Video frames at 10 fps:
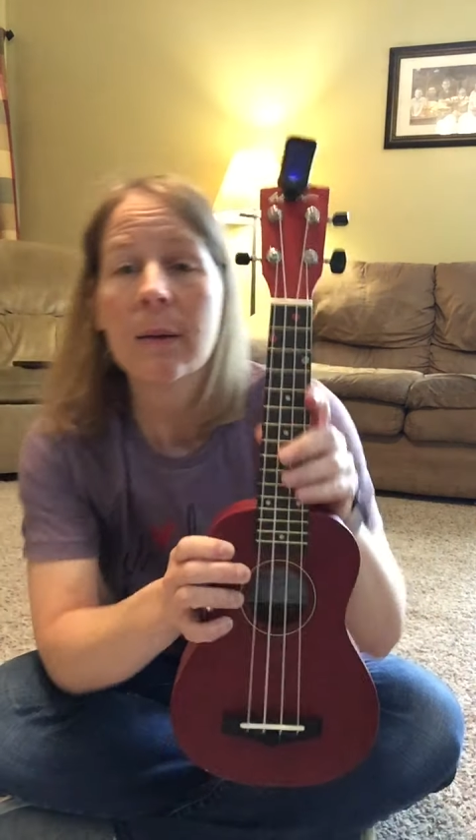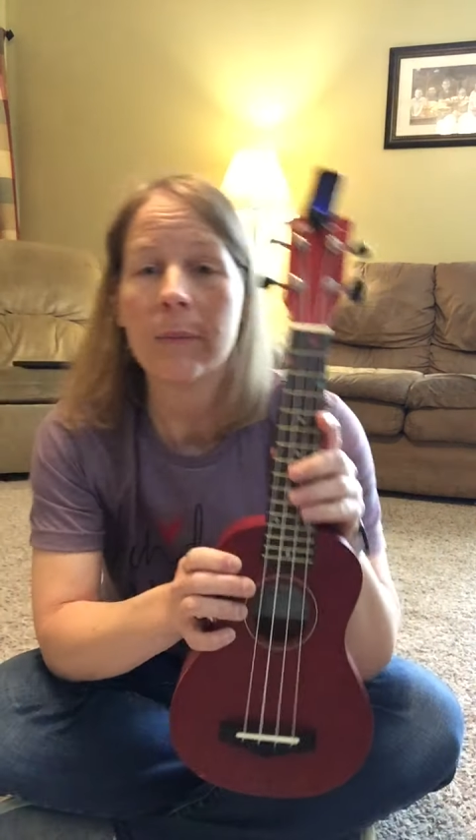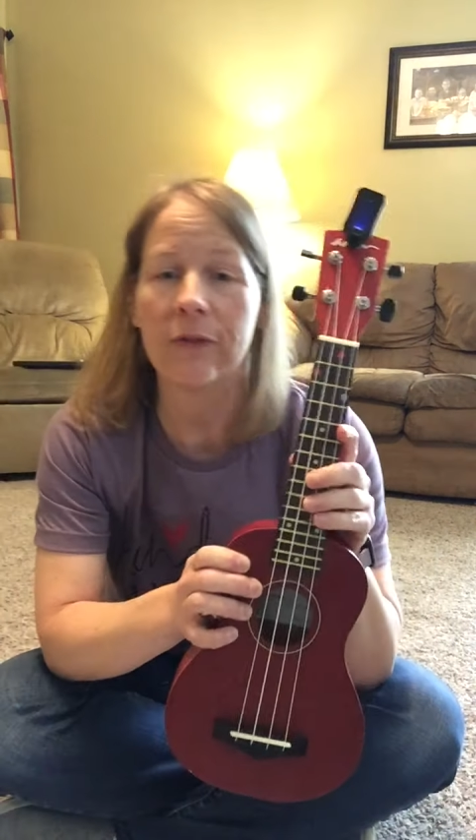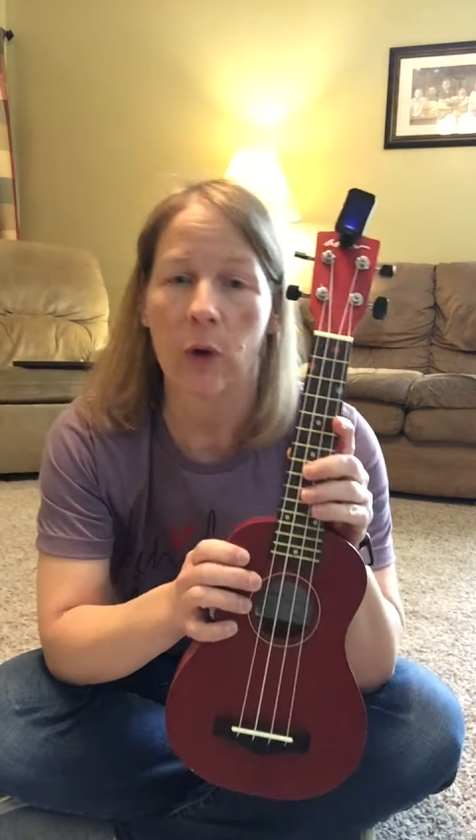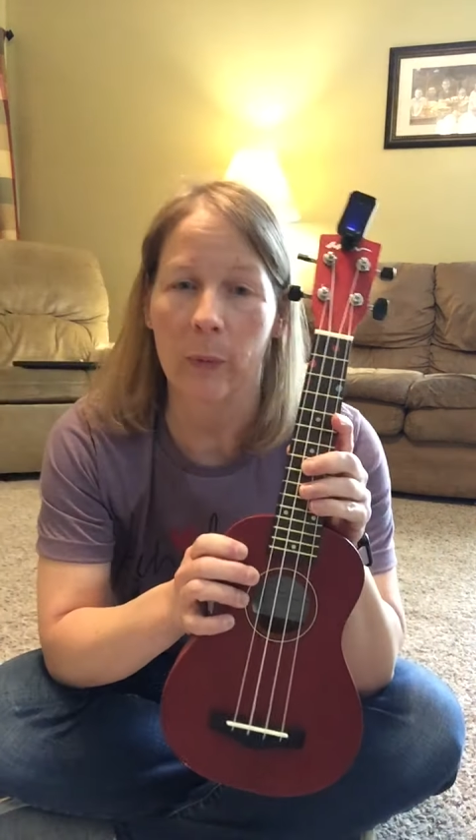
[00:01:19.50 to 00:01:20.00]

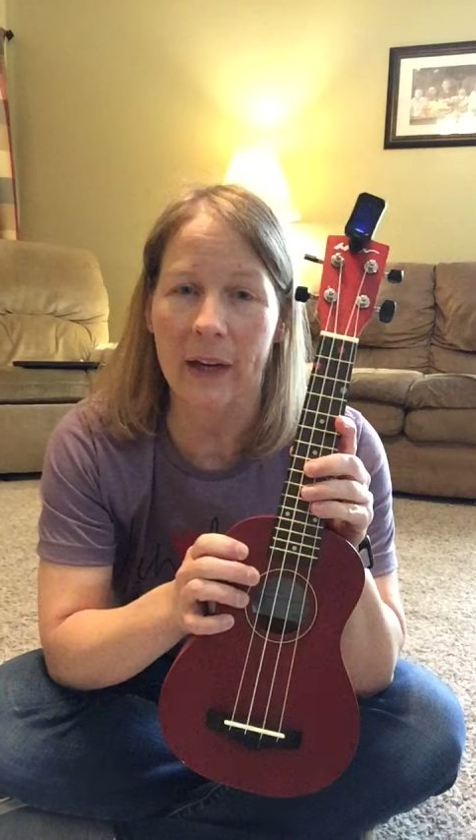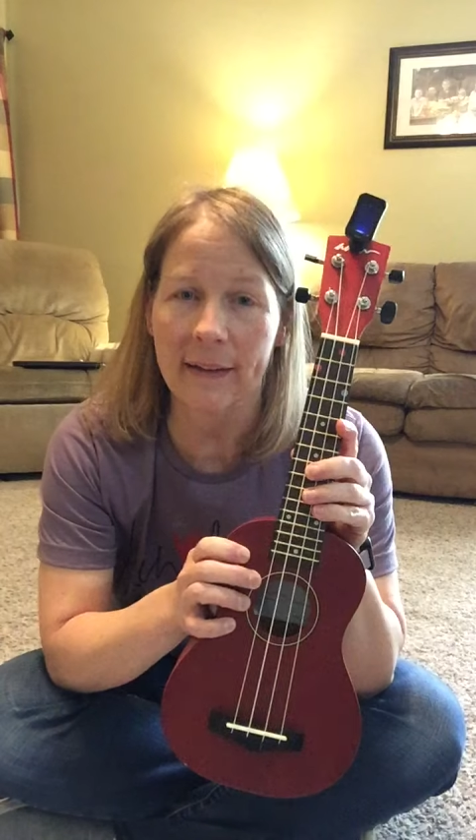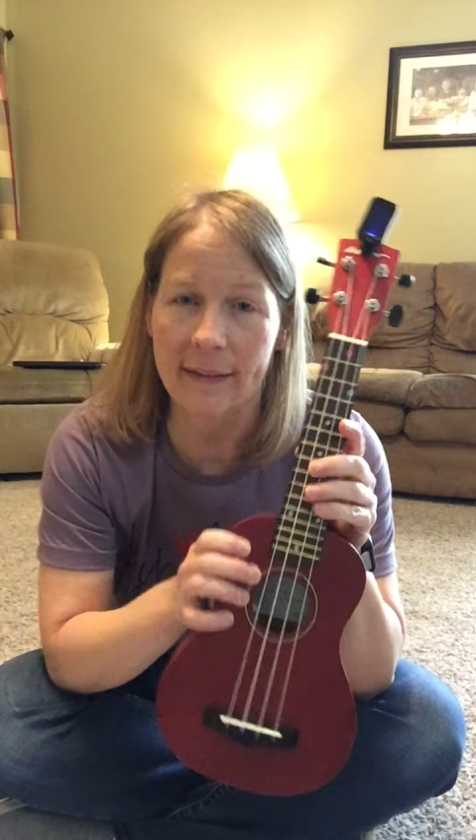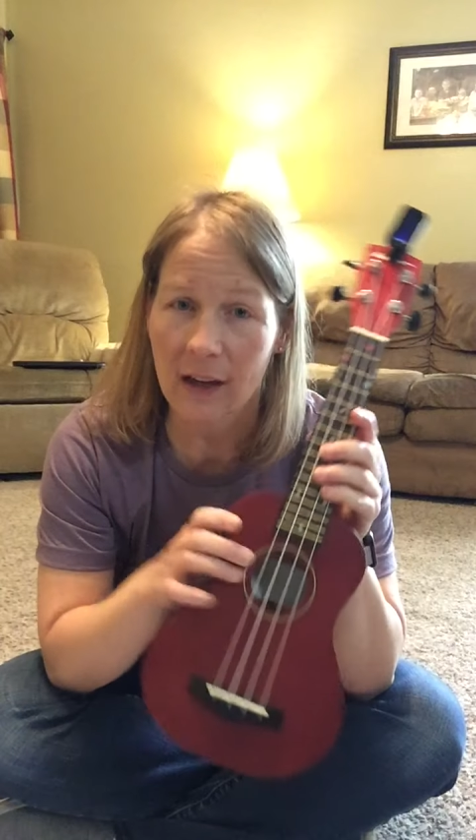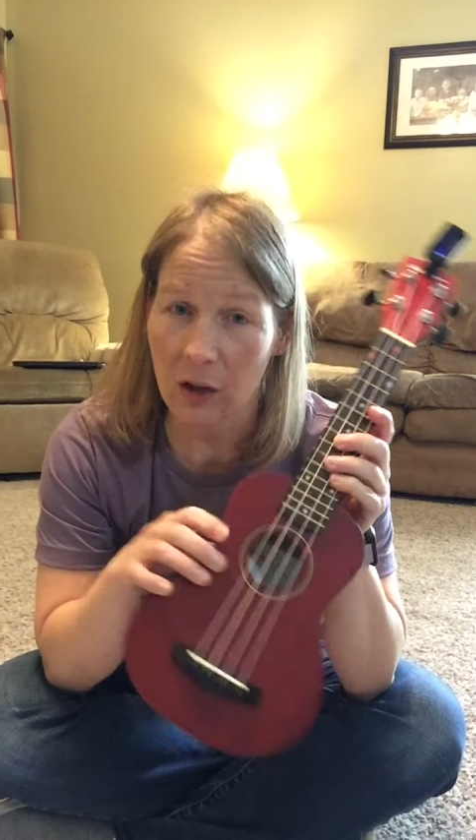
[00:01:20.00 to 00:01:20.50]
Before we
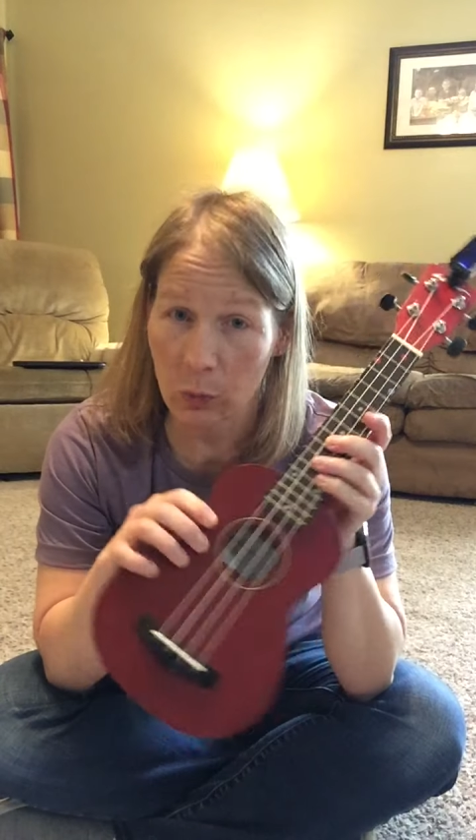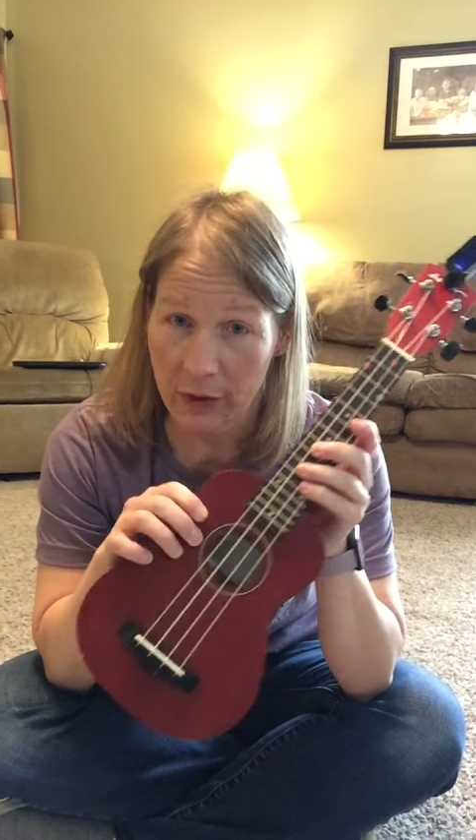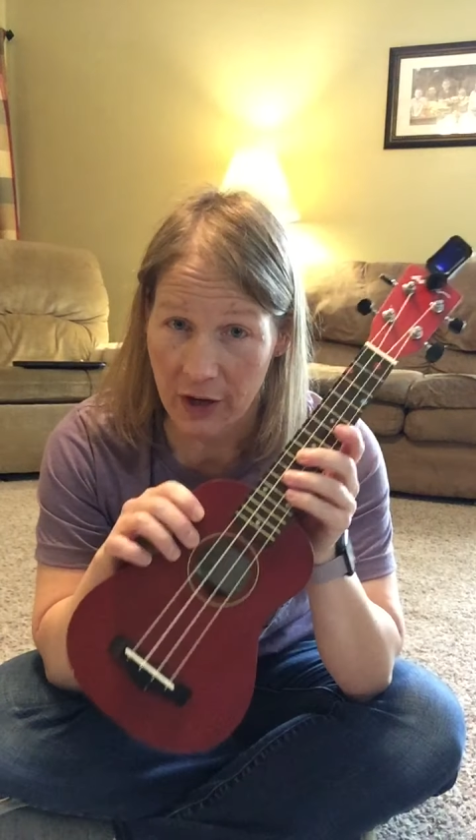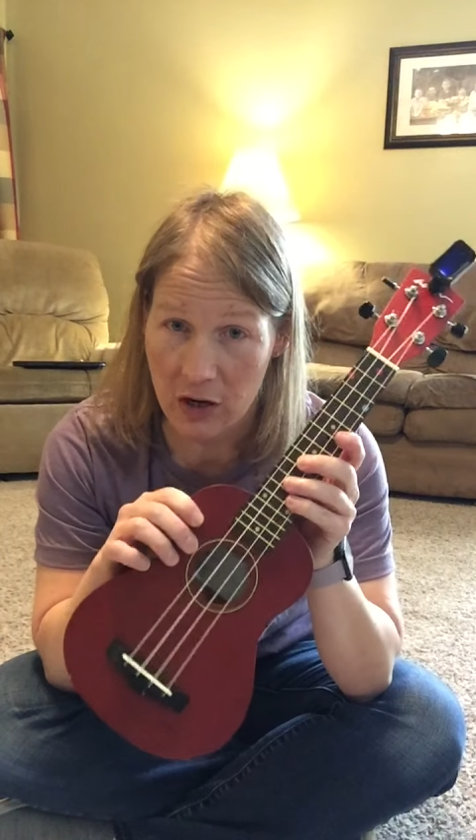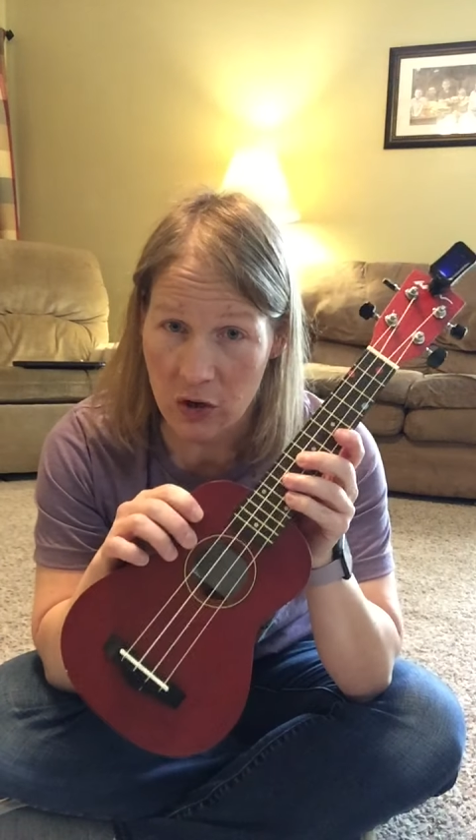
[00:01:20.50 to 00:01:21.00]
get started
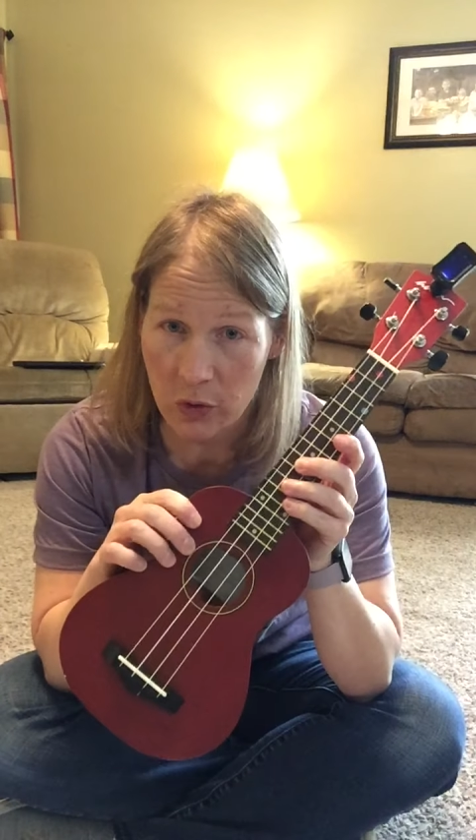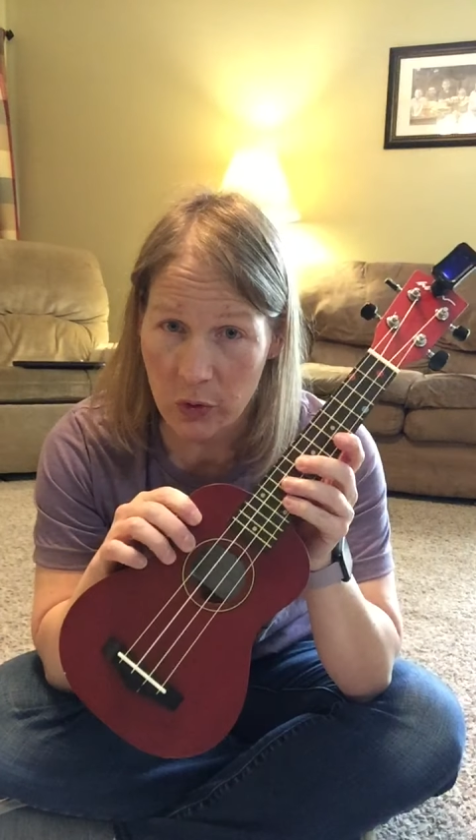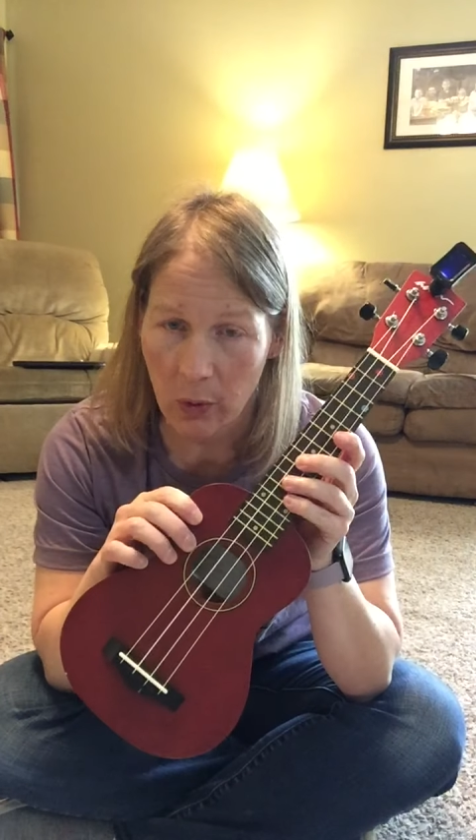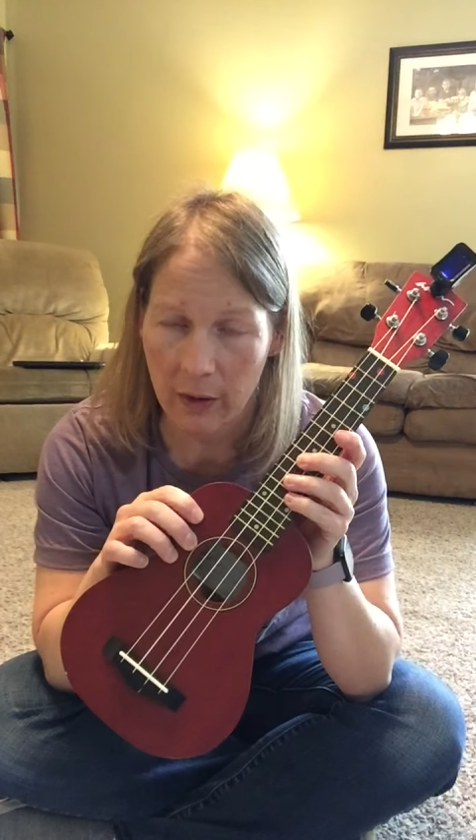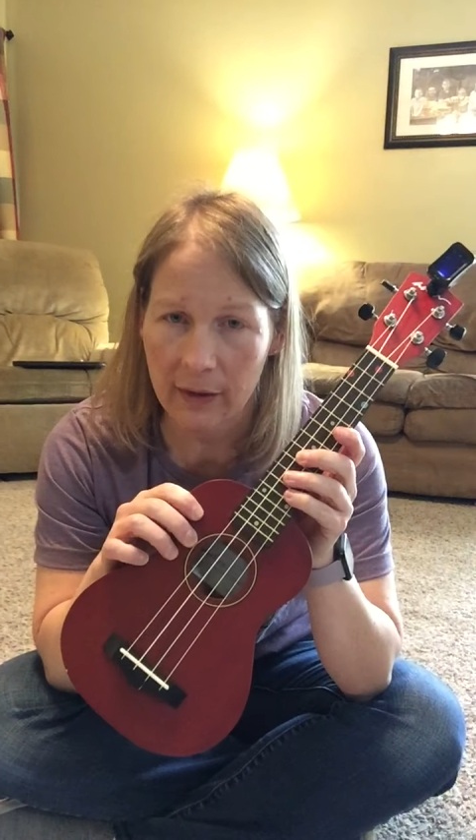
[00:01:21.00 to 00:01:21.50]
with our new
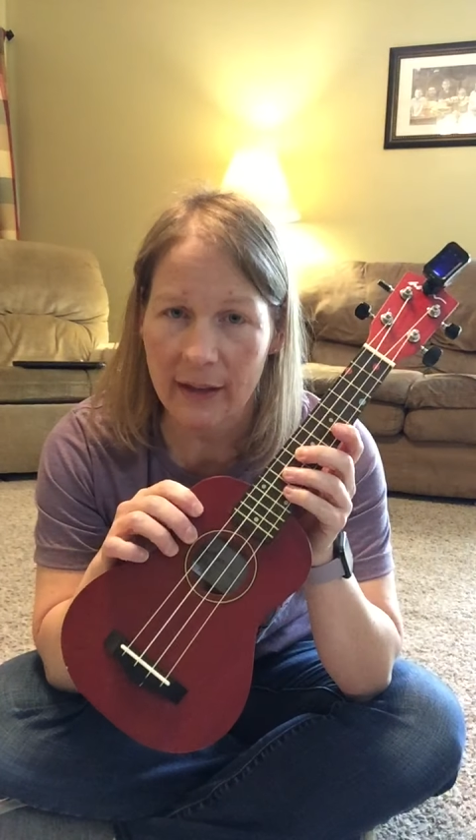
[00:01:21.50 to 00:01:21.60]
chord,